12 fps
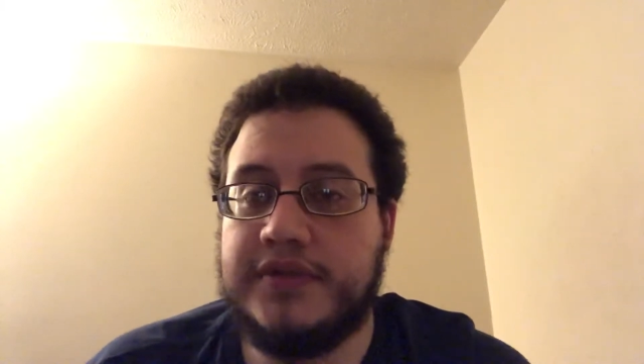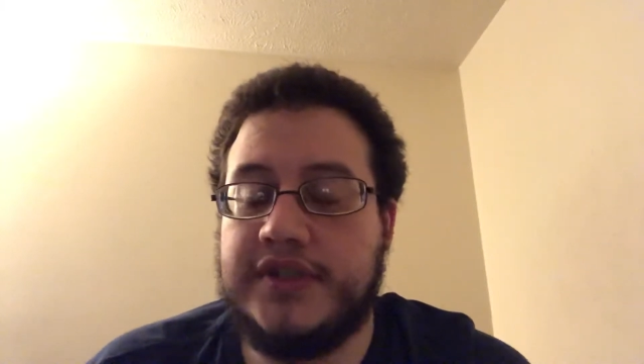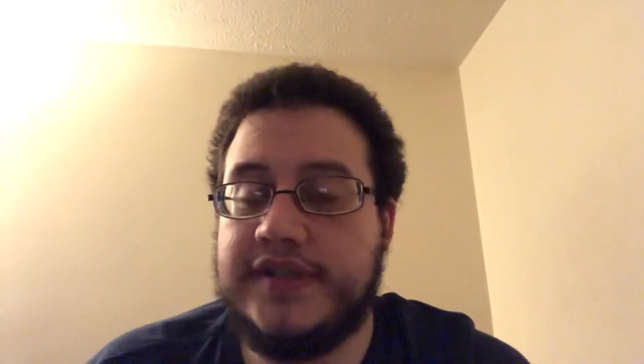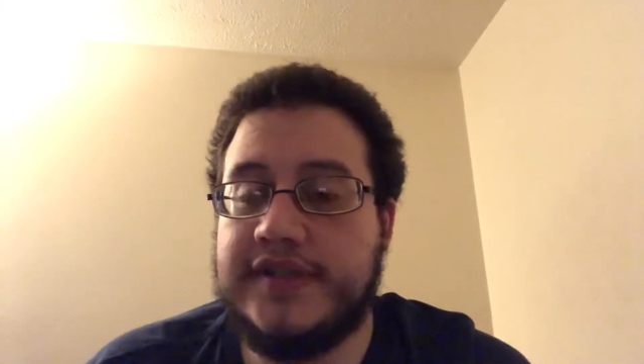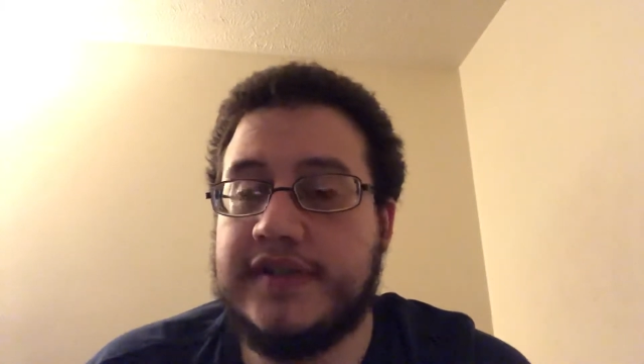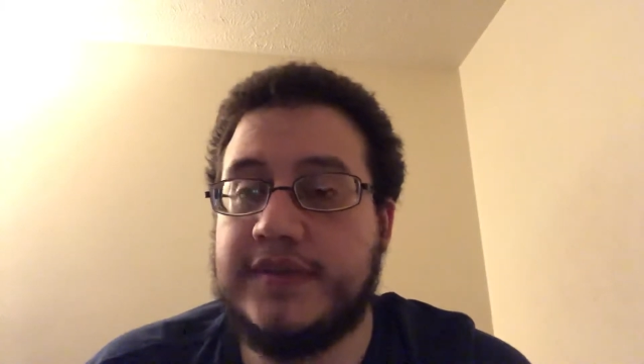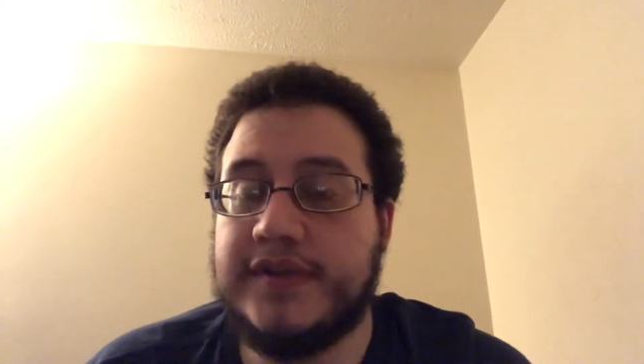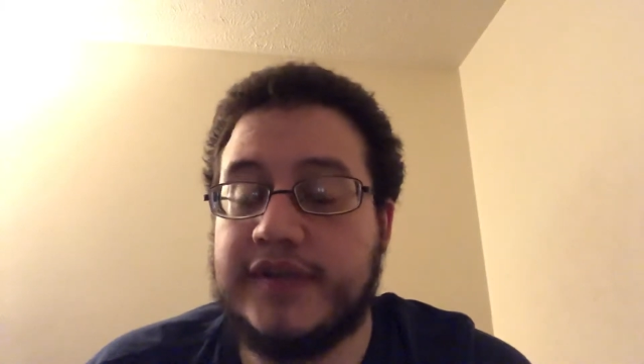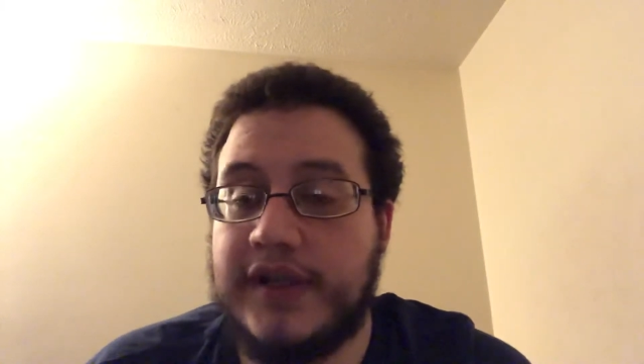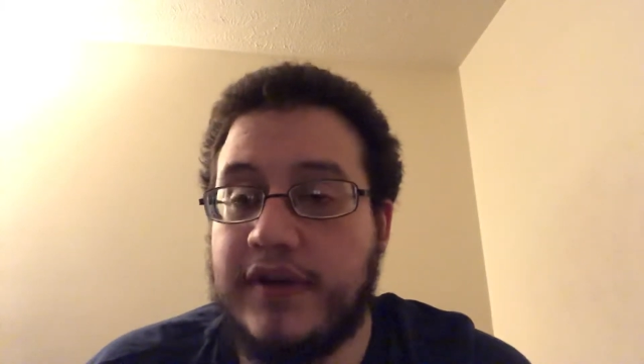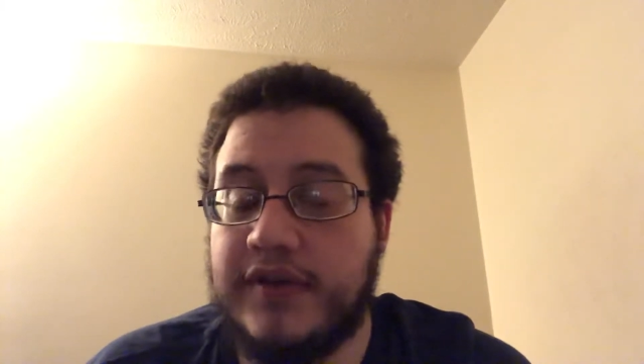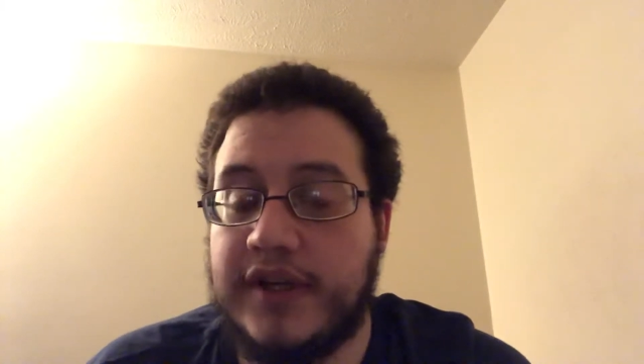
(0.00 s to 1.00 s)
Jesus was
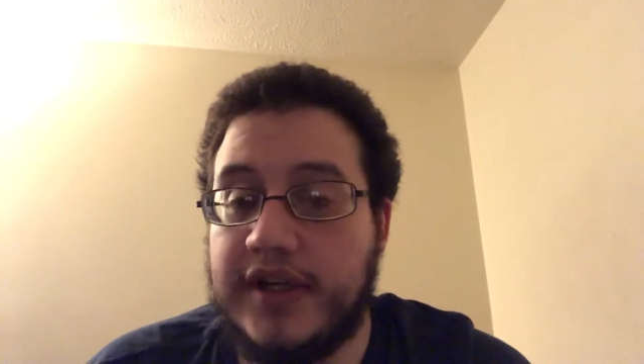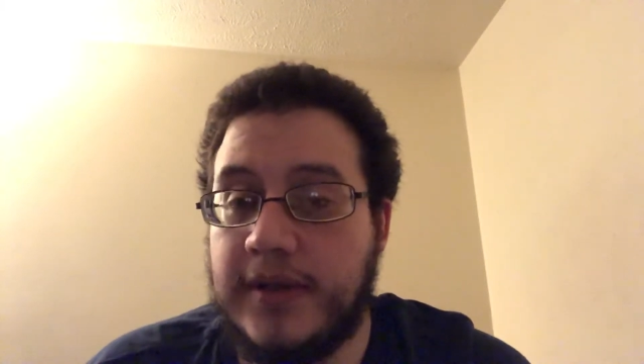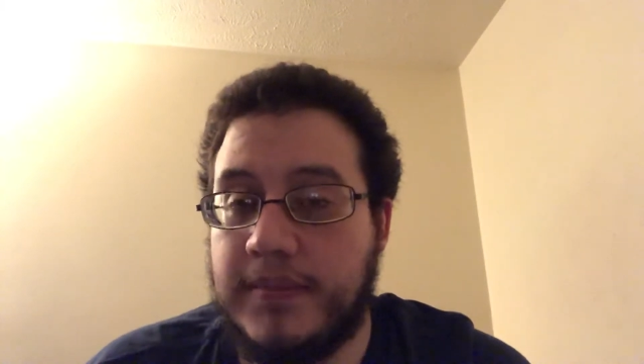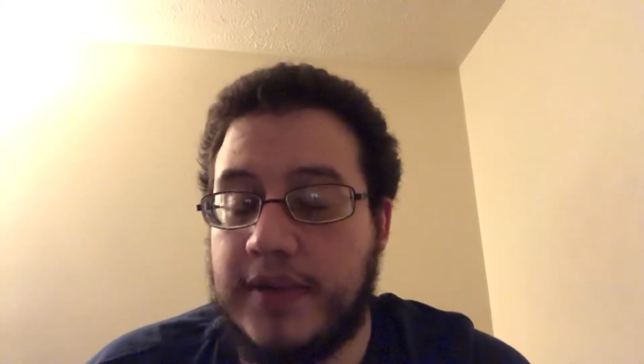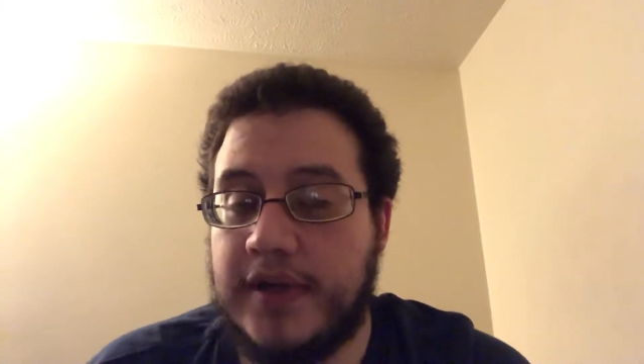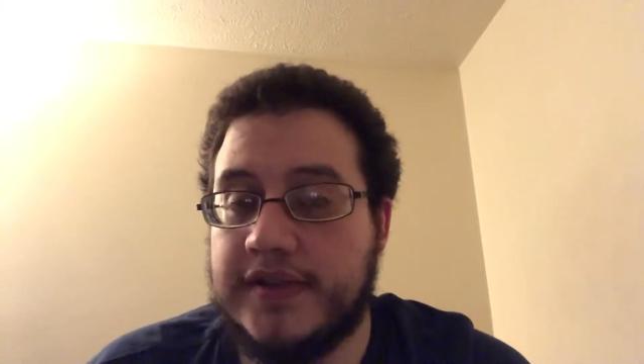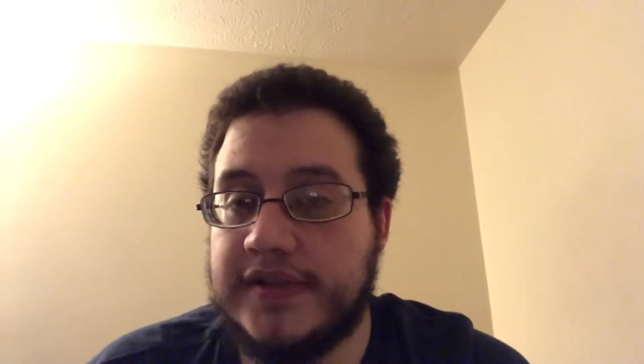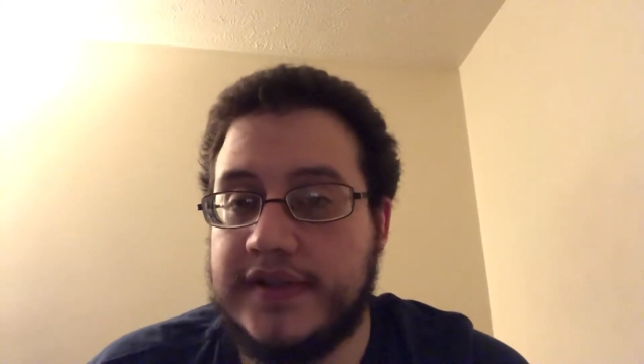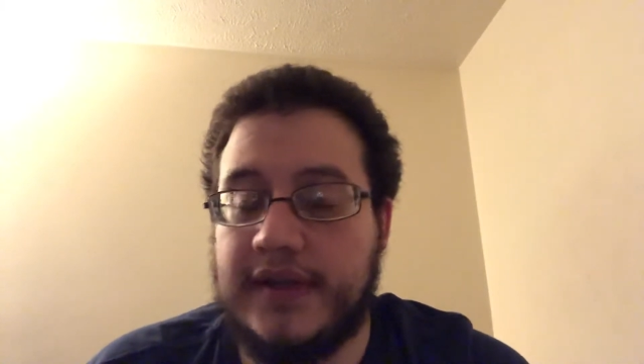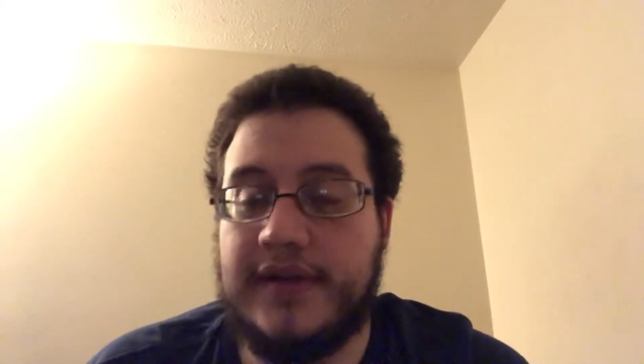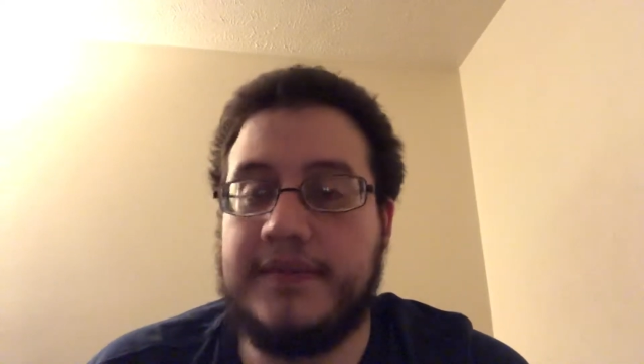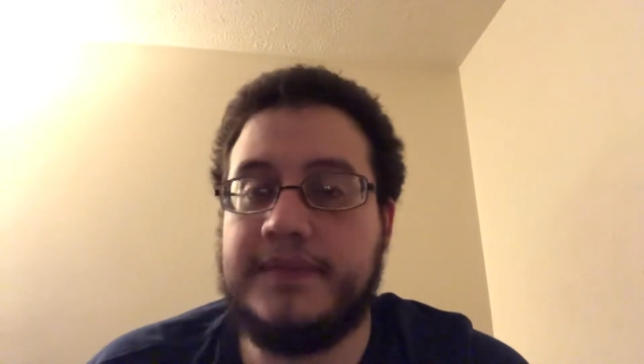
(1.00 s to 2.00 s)
the only good
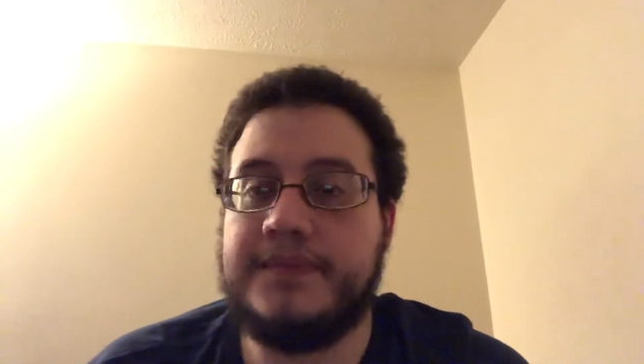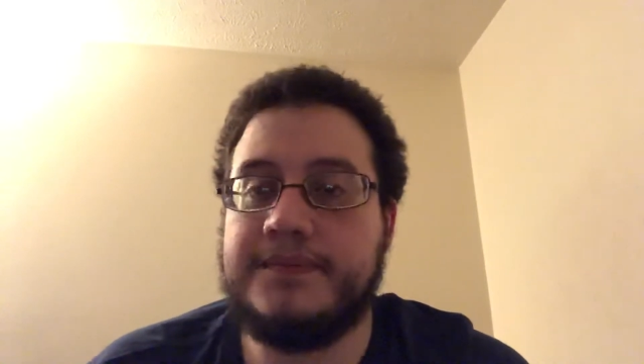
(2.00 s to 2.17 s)
person, and